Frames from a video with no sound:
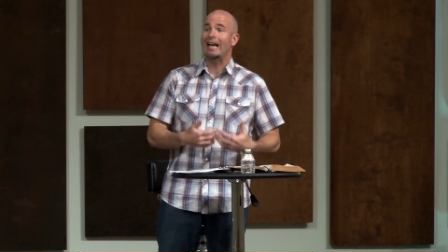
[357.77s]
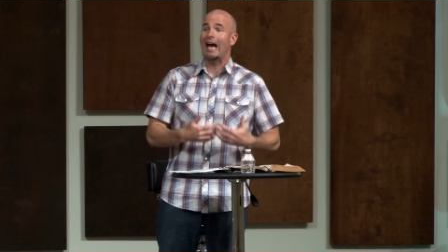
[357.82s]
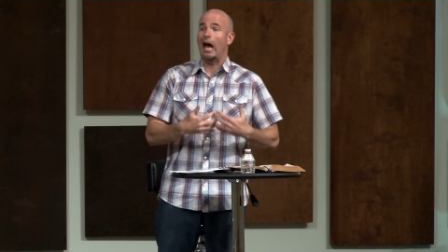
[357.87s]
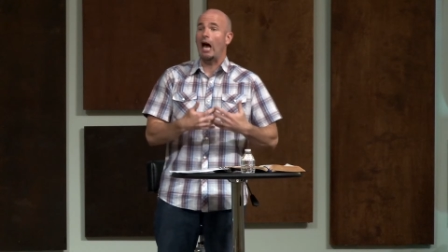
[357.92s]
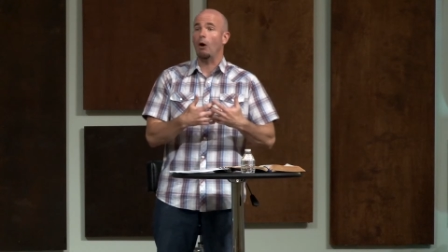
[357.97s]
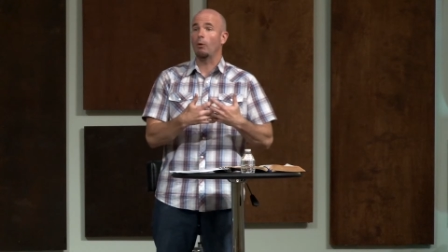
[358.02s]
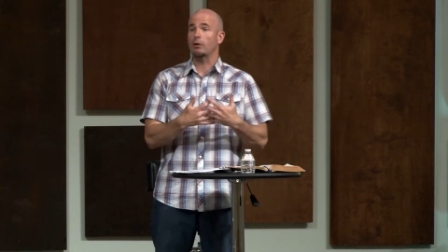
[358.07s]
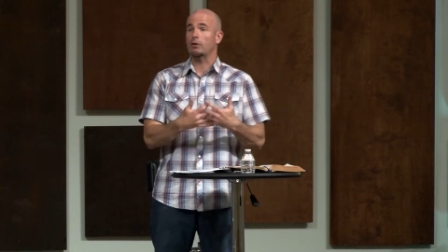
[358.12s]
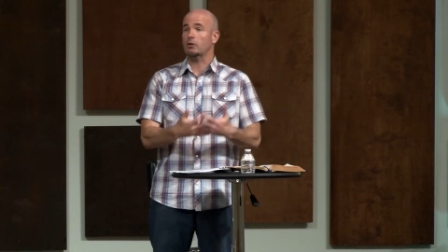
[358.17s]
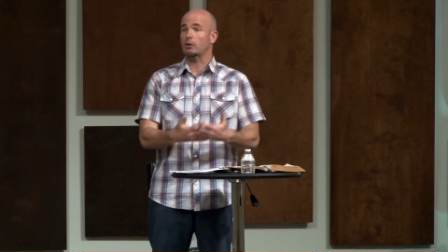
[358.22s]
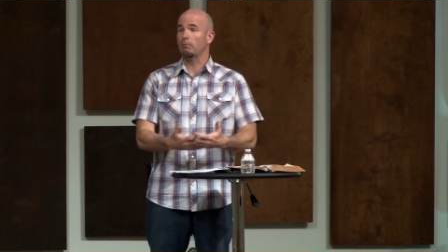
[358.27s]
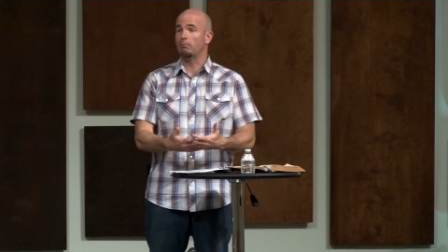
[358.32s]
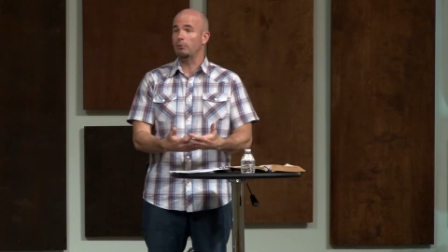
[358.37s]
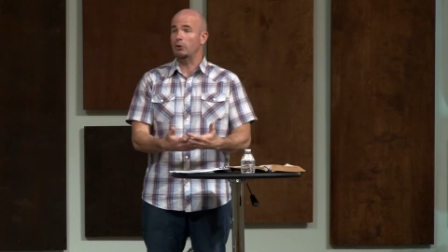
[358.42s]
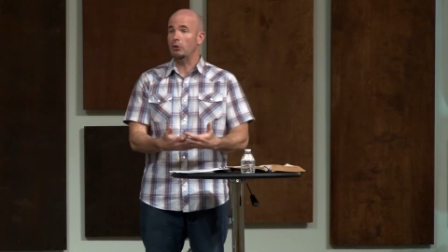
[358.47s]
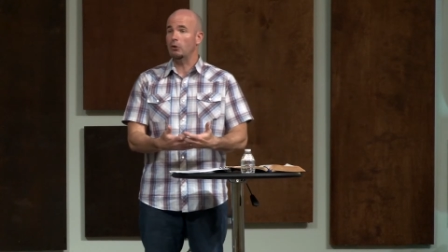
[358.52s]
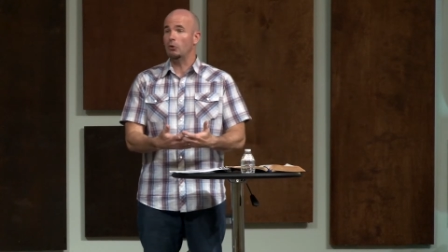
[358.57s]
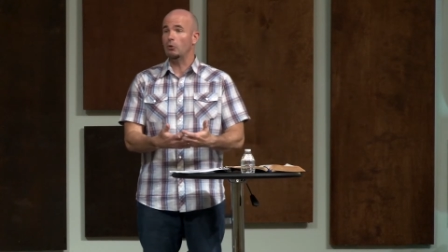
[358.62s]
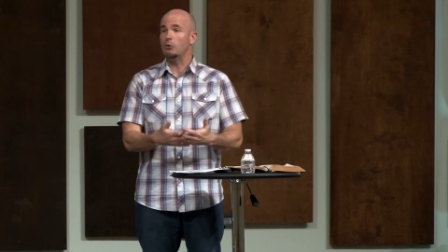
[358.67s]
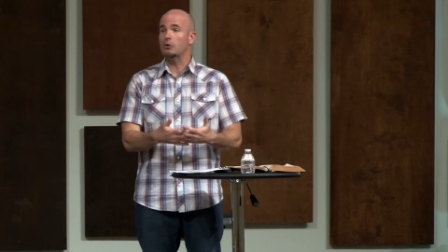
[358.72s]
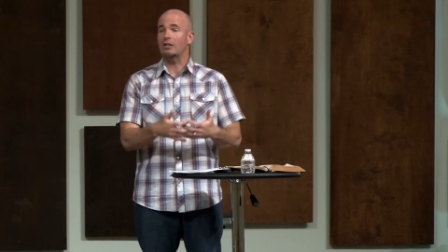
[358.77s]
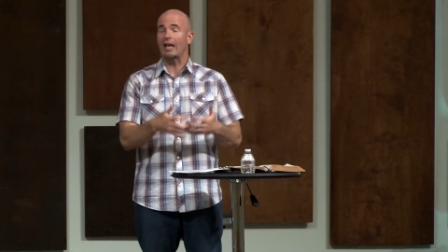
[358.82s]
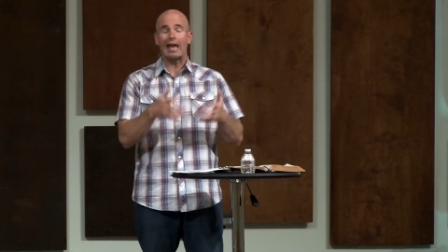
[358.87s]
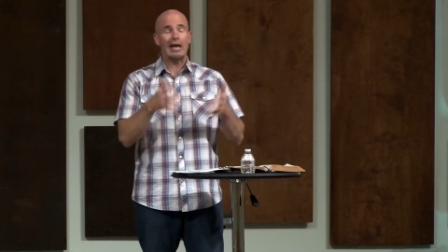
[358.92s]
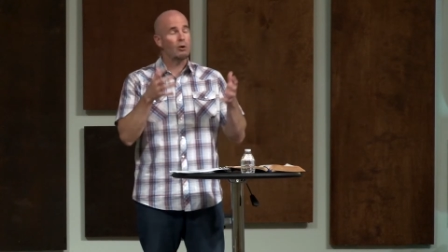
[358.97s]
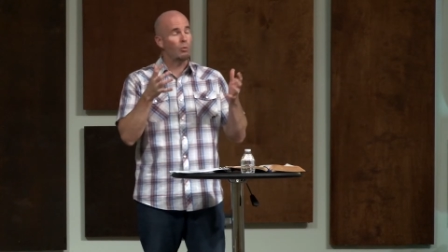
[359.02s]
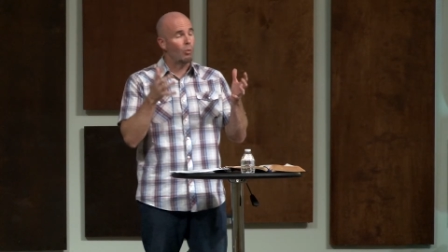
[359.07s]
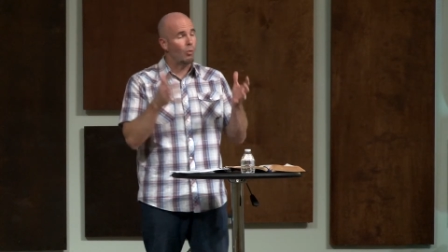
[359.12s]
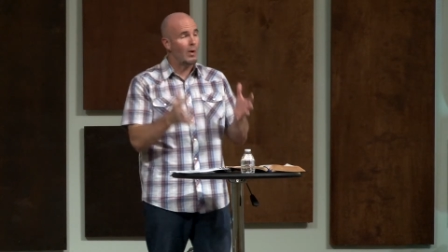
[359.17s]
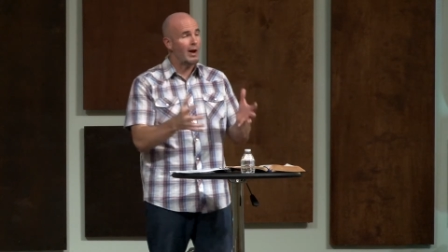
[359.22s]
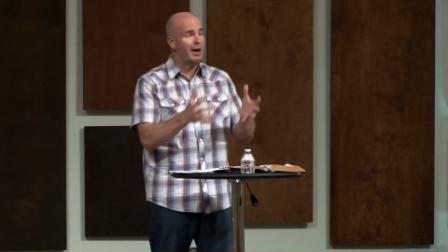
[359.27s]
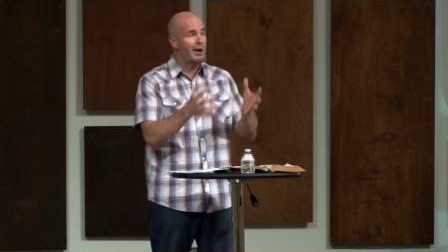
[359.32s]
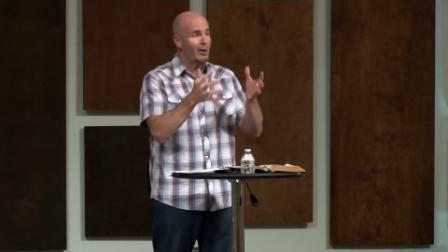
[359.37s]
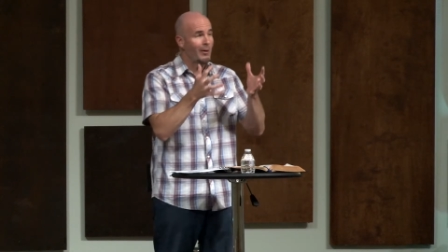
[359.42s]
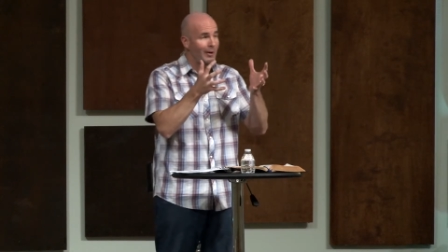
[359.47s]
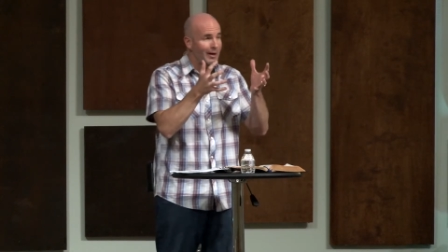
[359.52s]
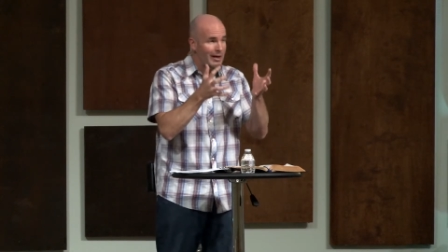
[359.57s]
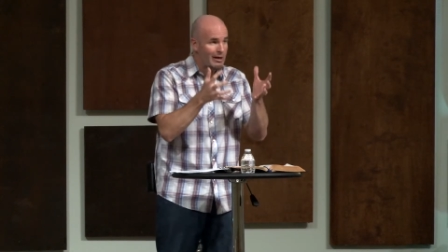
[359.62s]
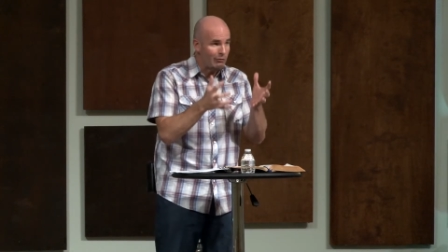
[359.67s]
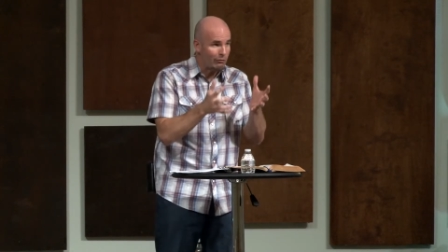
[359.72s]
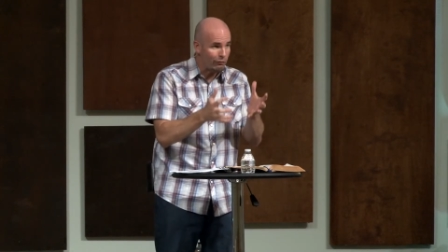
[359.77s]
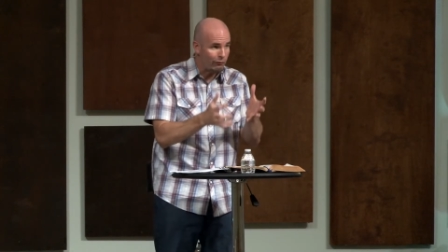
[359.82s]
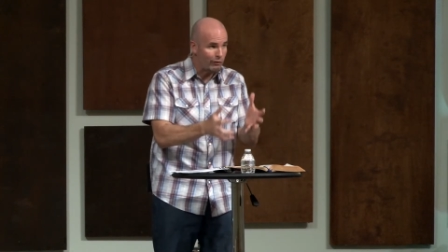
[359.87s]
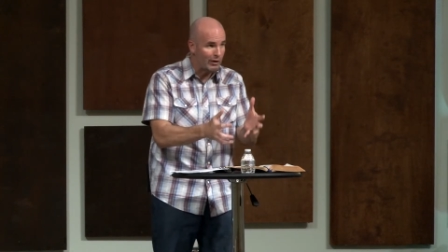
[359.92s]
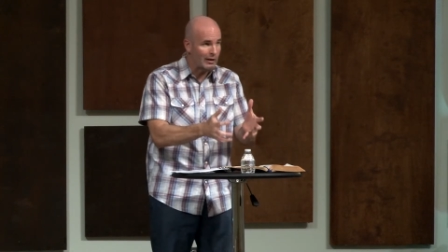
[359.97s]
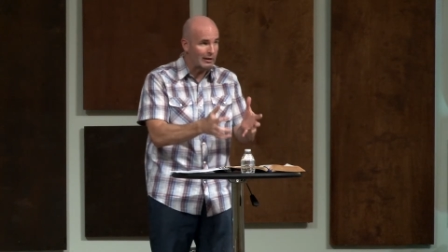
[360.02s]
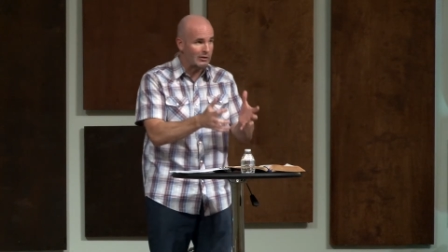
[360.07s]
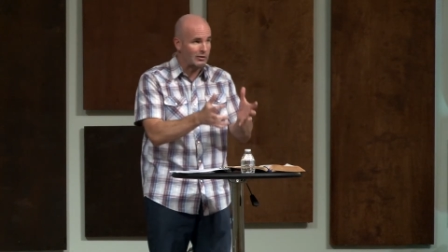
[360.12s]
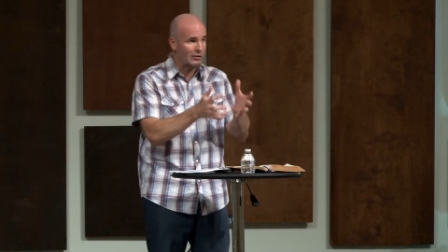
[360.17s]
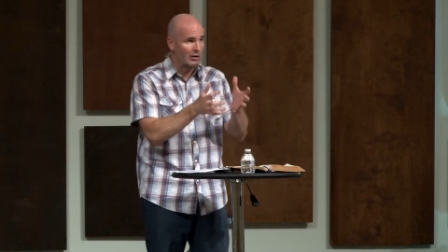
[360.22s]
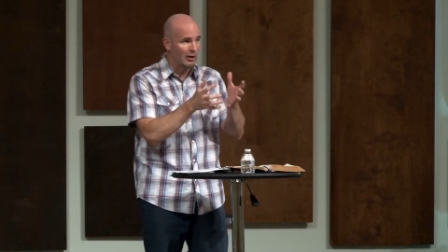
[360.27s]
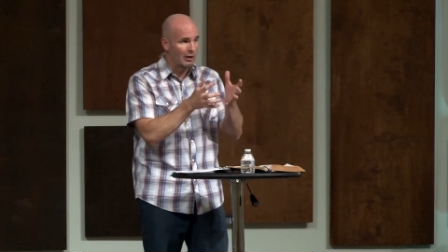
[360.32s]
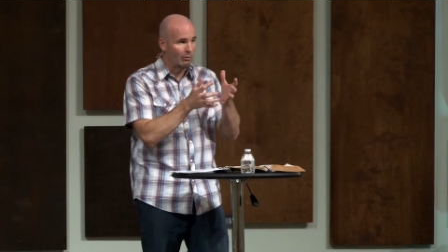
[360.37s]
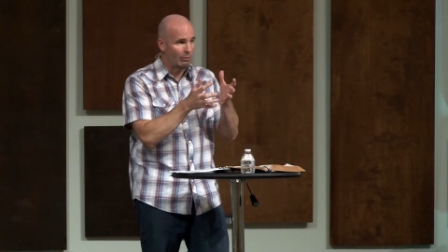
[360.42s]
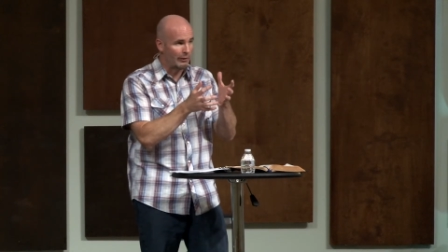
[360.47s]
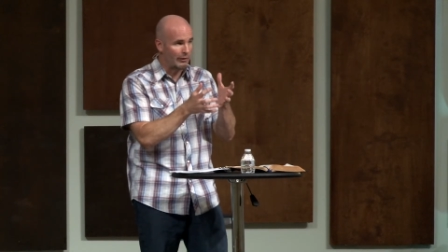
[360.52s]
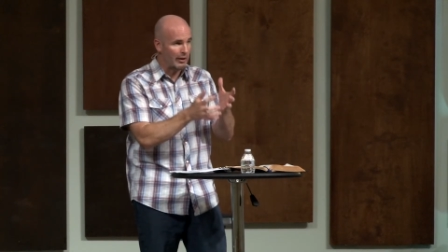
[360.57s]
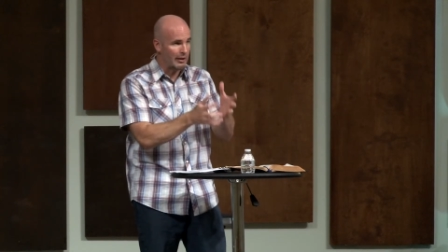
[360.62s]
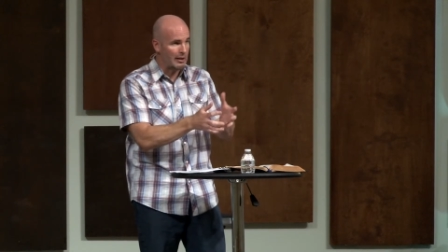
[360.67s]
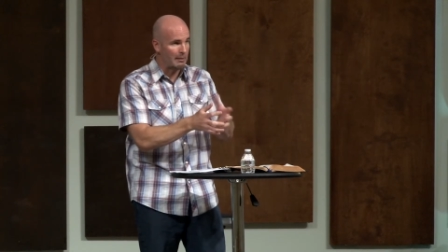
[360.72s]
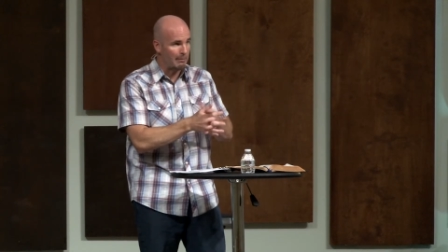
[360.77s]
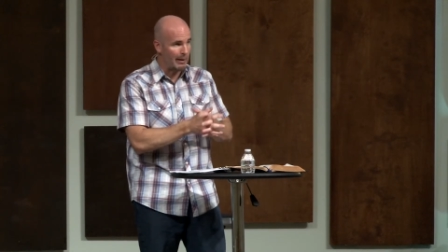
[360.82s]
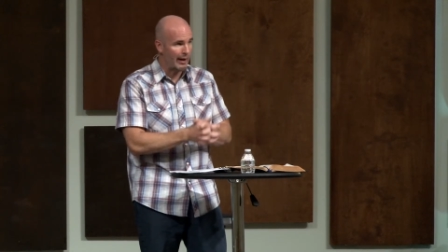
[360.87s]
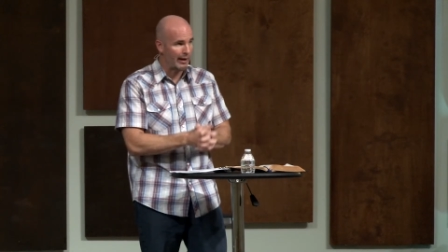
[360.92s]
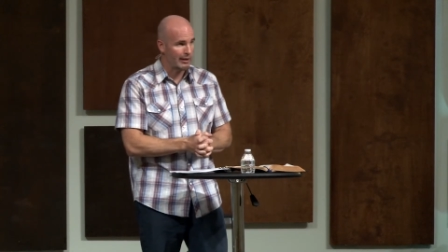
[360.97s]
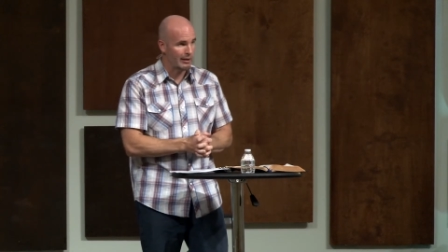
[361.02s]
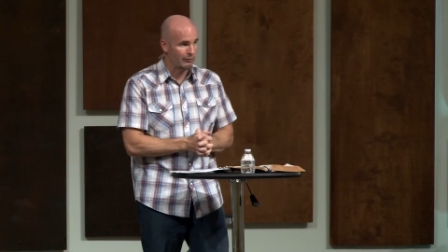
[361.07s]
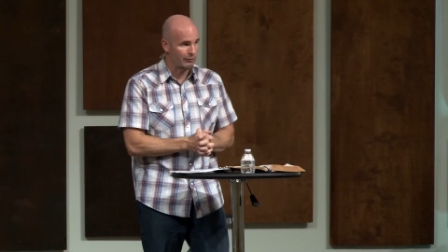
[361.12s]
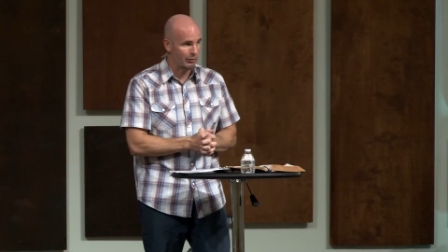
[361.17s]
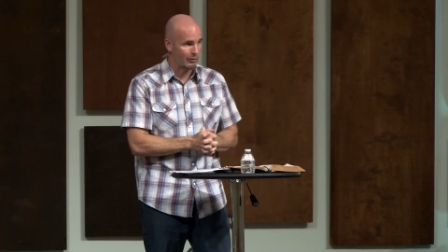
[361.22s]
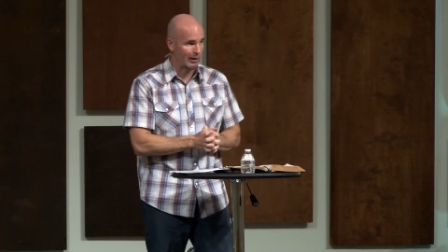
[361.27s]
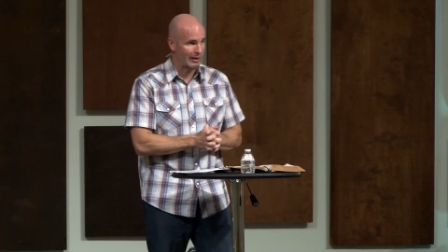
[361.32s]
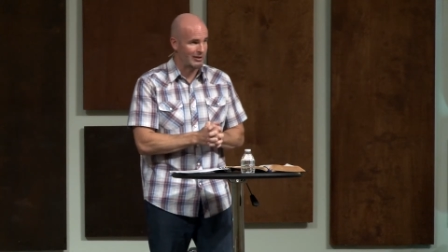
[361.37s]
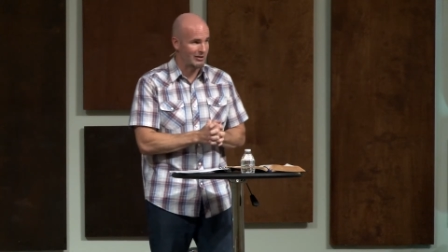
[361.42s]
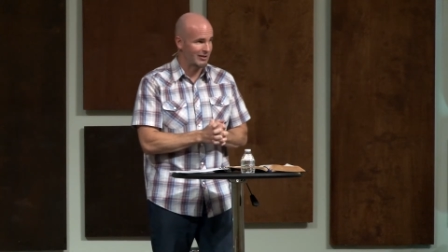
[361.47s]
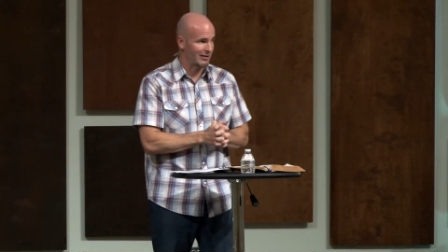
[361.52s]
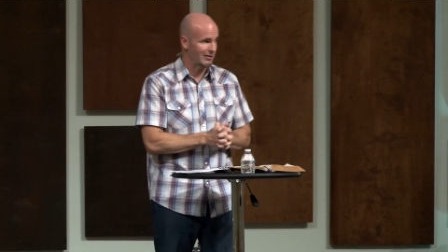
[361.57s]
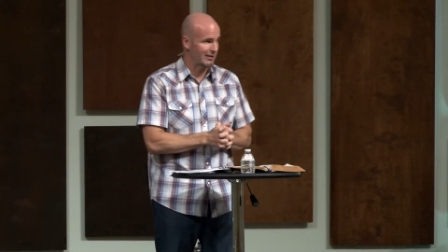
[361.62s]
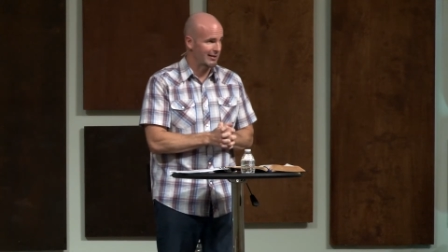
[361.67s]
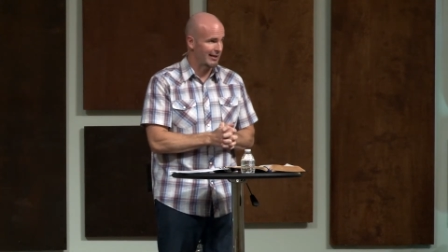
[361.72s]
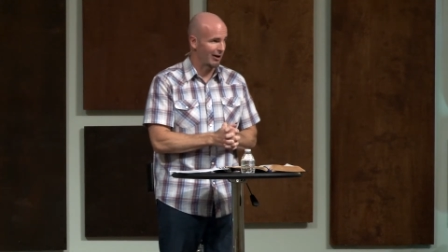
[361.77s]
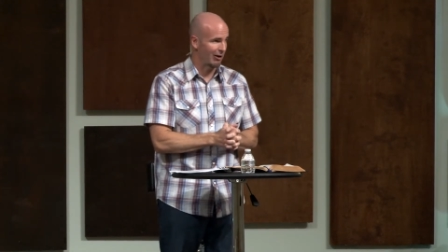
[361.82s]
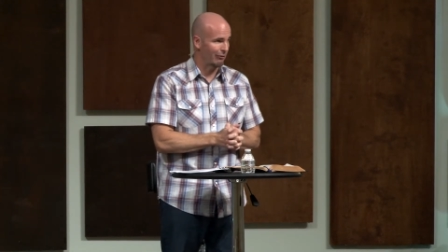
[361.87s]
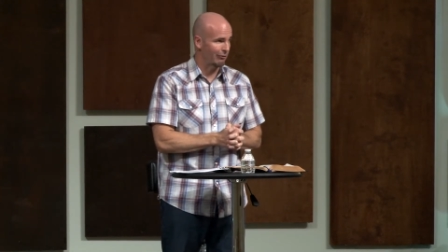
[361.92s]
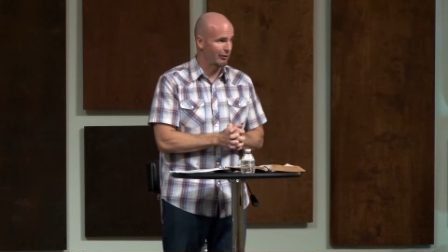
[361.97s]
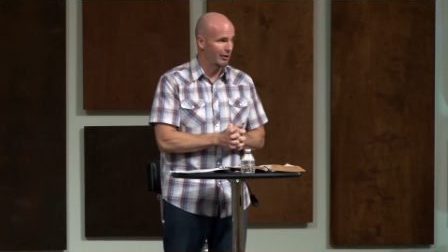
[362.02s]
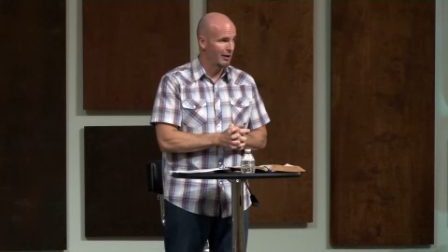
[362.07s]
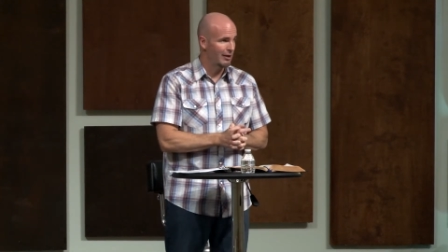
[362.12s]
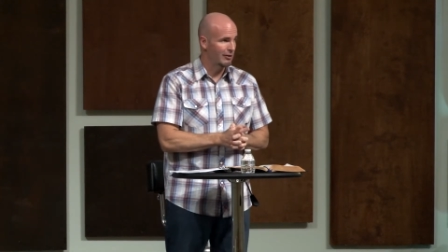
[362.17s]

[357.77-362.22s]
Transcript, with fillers: how it's abused, and where it fits within the body of Christ itself.